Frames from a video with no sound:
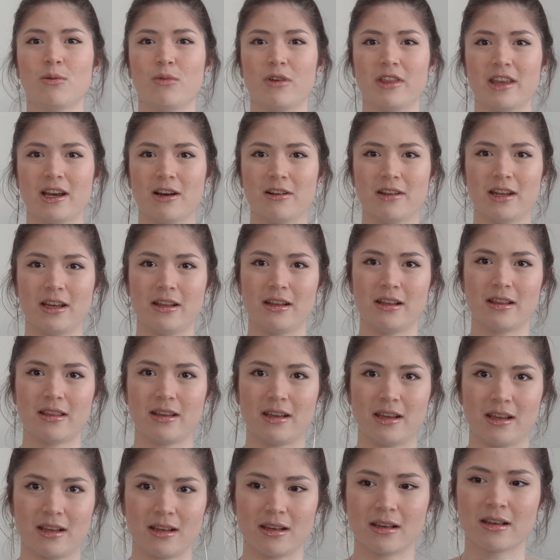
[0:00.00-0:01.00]
without
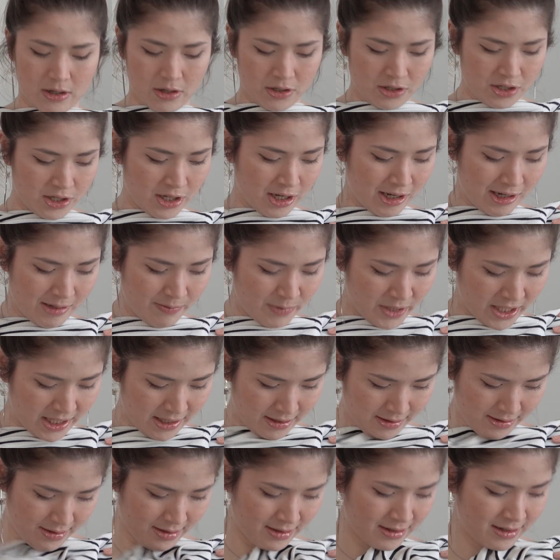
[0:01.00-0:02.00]
anything on top
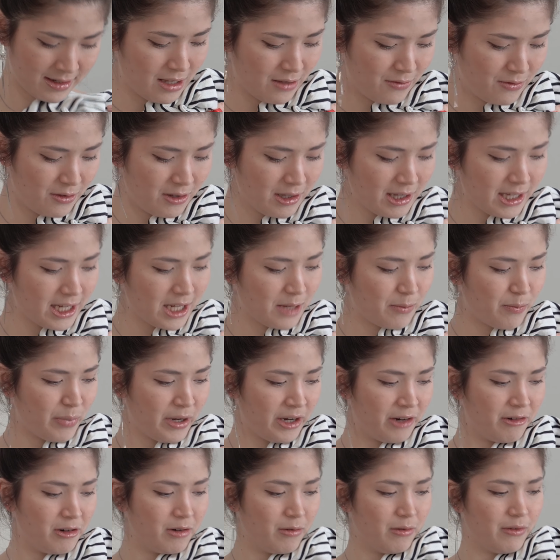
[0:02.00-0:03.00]
and if you like
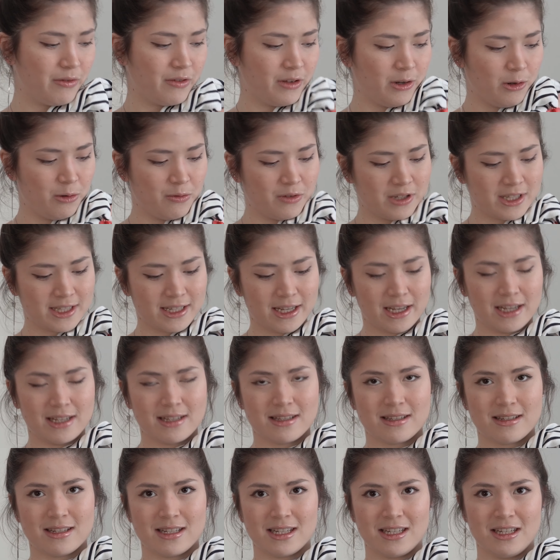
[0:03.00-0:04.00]
pair it with an
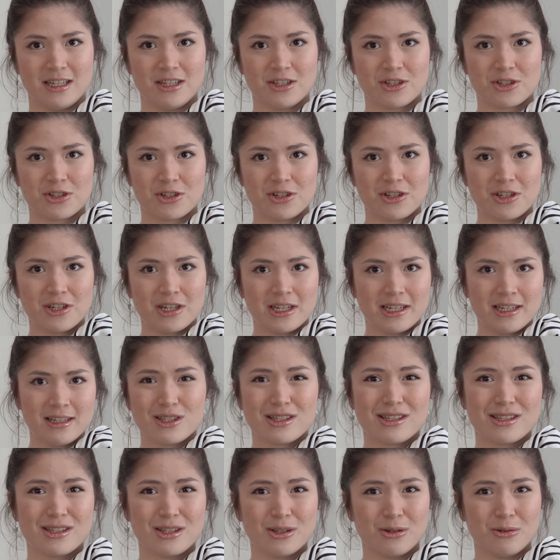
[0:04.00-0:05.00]
oversized t-shirt,
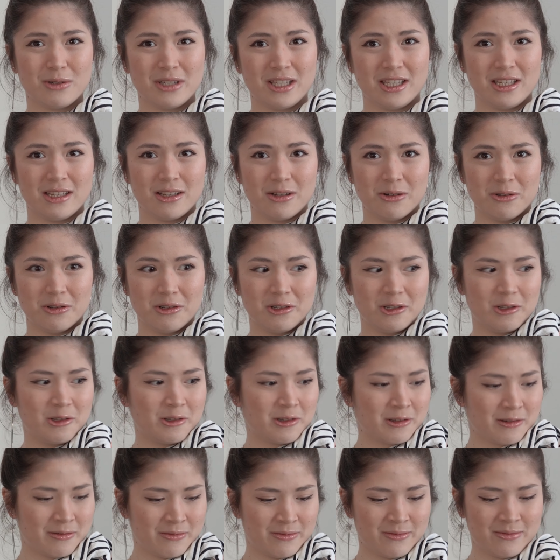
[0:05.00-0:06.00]
so e-girl.
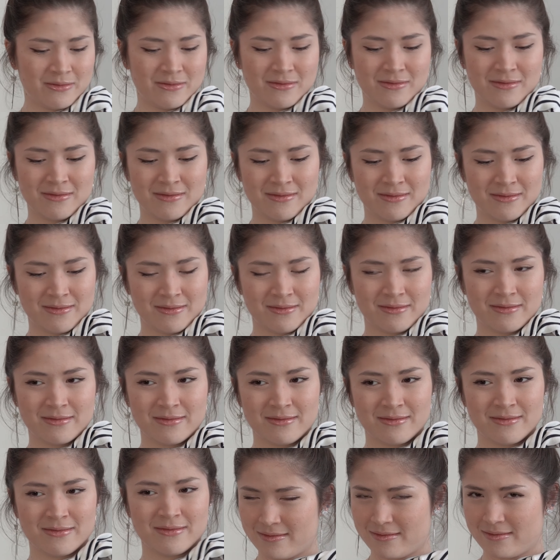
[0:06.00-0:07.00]

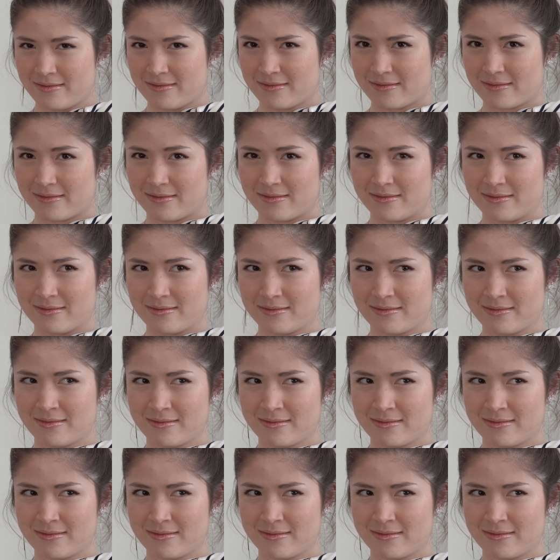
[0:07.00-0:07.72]
Hmm,